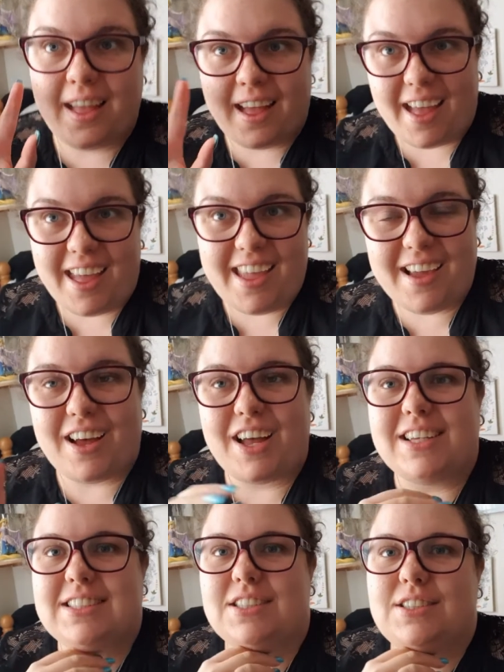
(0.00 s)
Hey
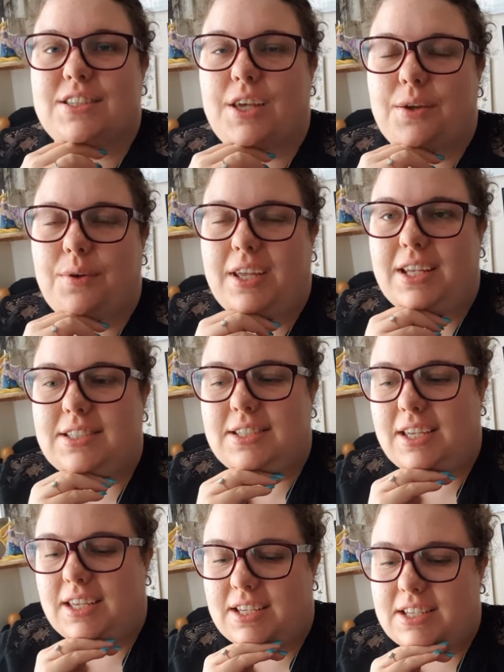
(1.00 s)
guys, so it
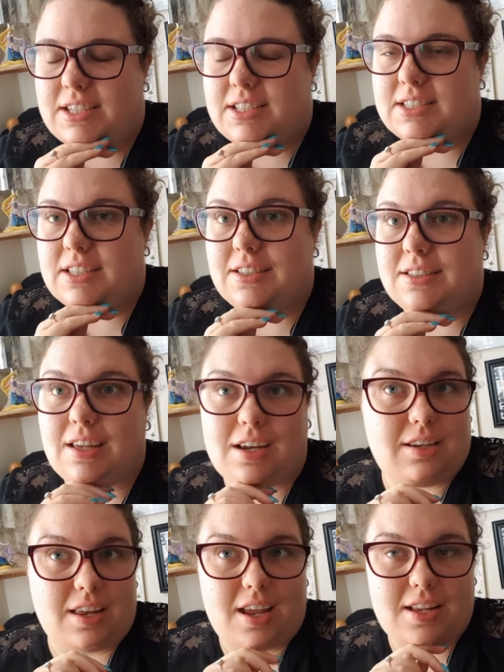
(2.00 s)
is
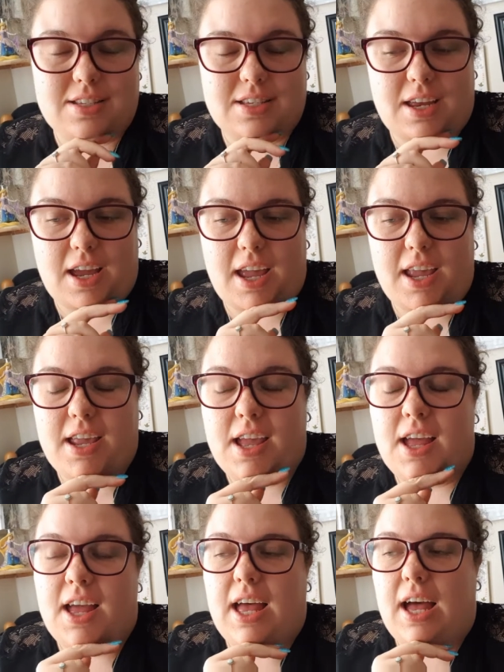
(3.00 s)
Saturday today,
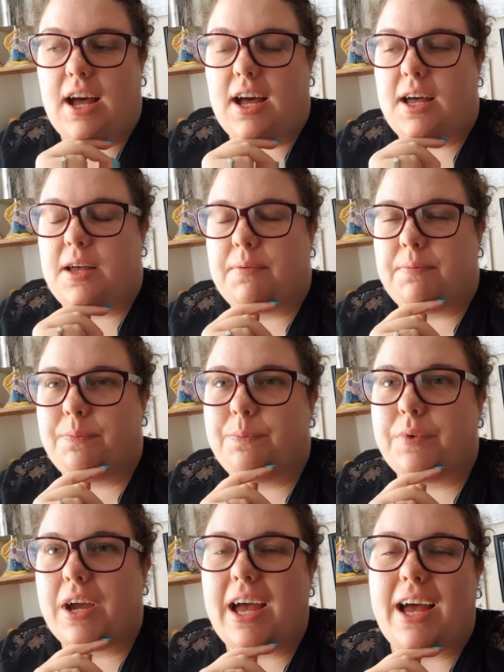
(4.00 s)
and
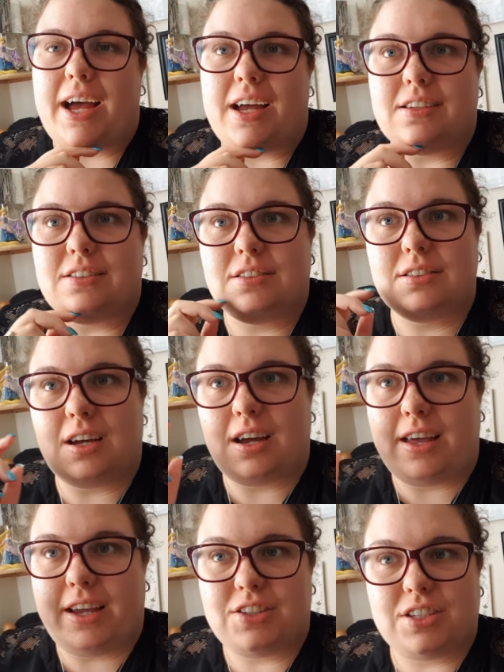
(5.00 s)
I
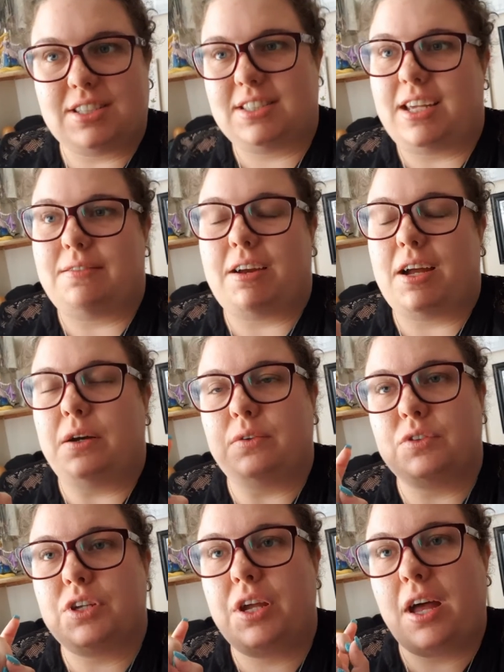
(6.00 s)
actually stayed
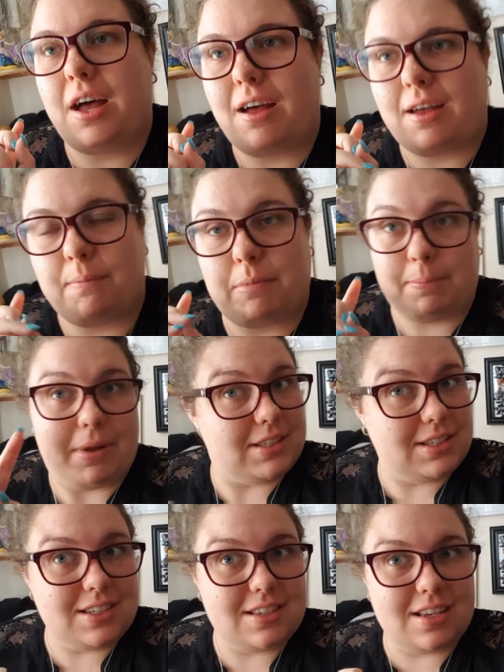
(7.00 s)
around my
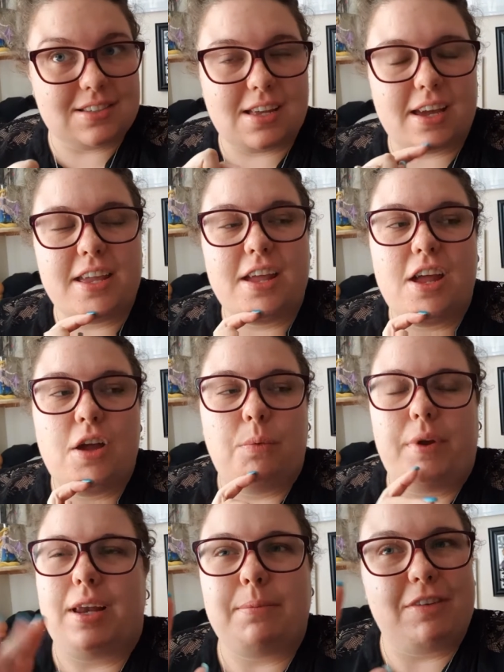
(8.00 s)
besties last night.
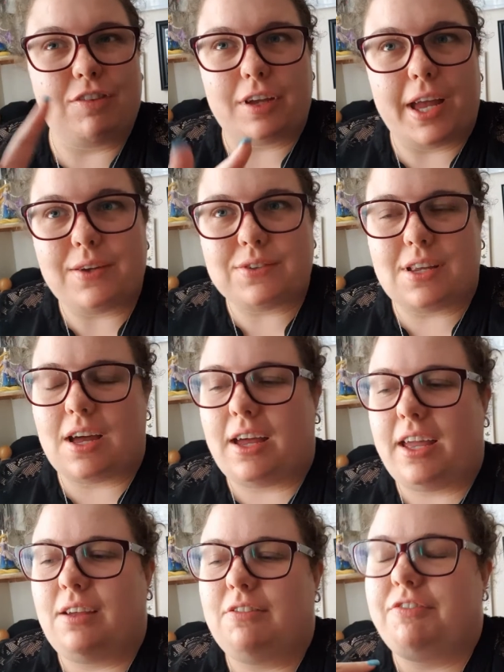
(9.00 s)
We had a bit of a girls'
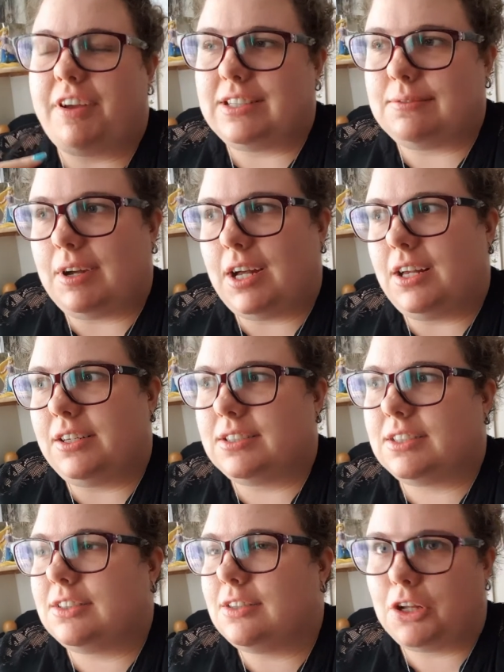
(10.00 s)
night, face
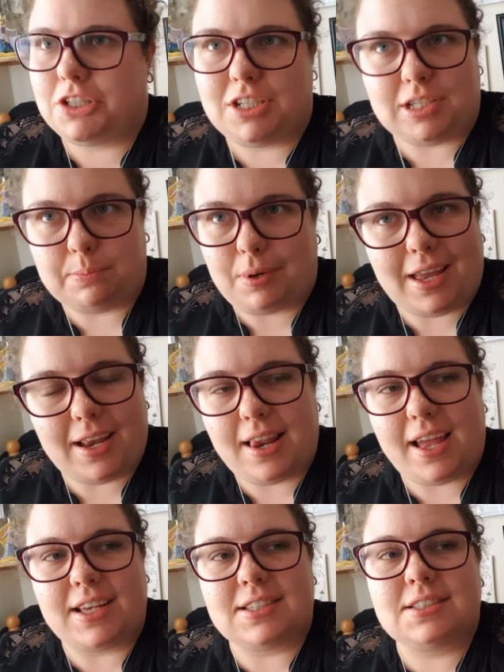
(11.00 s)
masks, 90s
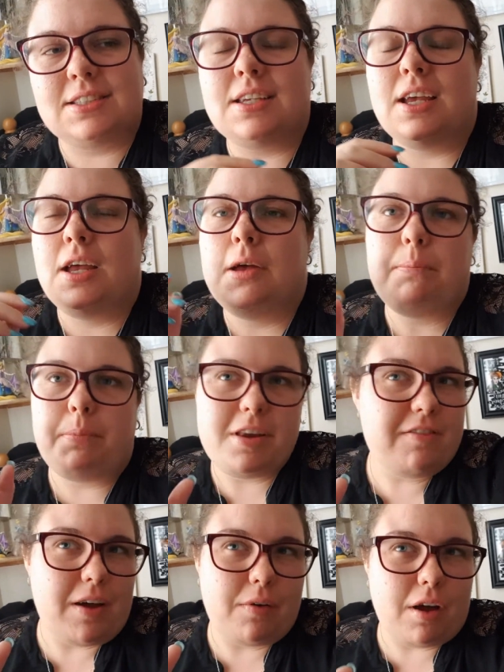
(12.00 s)
playlists, bit
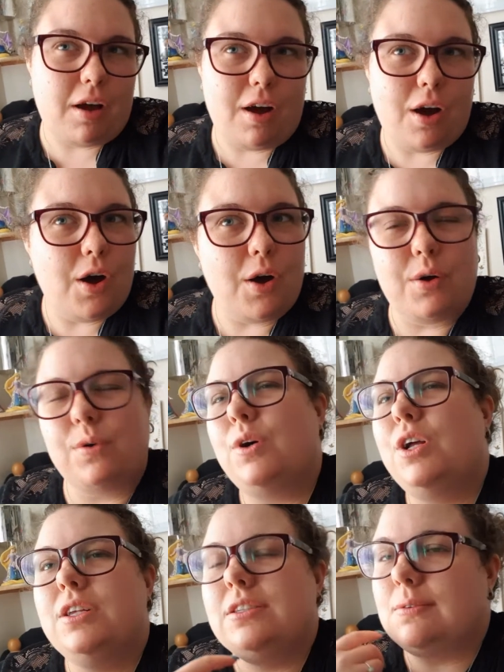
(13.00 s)
of alcohol,
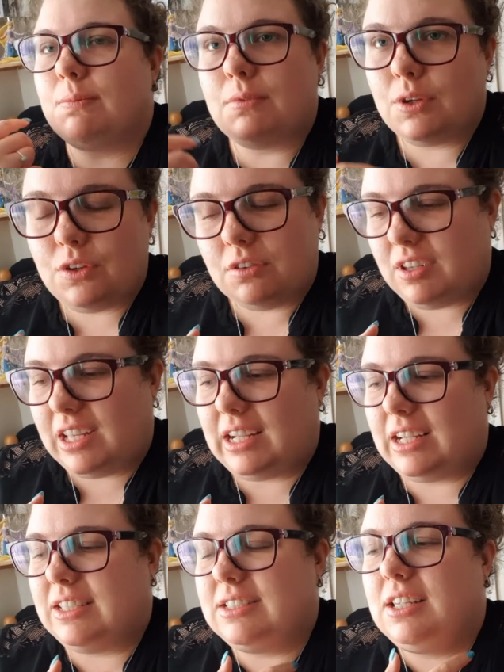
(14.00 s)
some
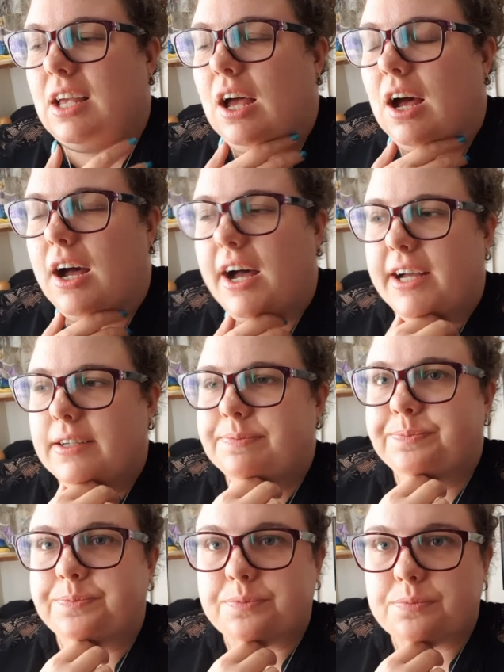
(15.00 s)
movies. The